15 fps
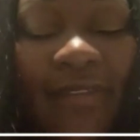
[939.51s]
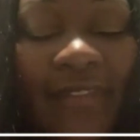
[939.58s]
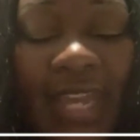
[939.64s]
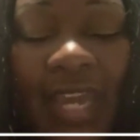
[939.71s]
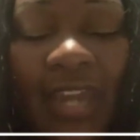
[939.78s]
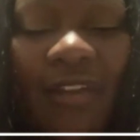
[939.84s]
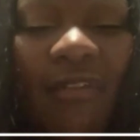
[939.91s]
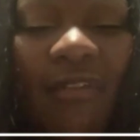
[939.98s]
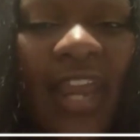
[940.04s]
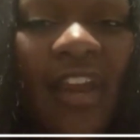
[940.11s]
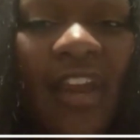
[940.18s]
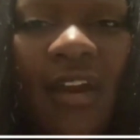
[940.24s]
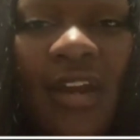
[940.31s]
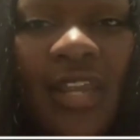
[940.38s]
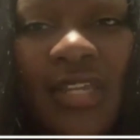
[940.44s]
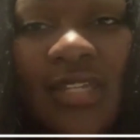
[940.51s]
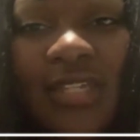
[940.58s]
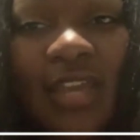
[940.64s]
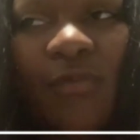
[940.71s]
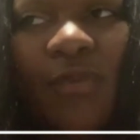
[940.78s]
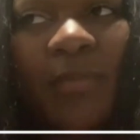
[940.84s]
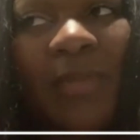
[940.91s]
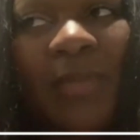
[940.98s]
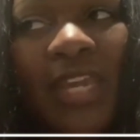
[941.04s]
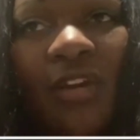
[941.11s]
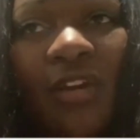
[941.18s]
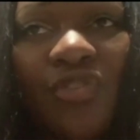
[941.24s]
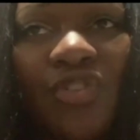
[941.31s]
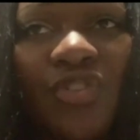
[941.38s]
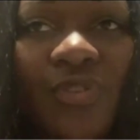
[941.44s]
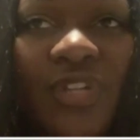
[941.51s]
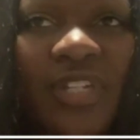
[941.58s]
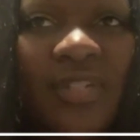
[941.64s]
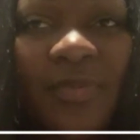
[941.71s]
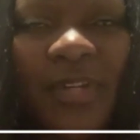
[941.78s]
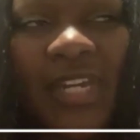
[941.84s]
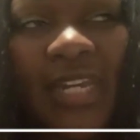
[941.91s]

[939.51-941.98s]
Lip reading: If they had the right guardians, they wouldn't make those choices.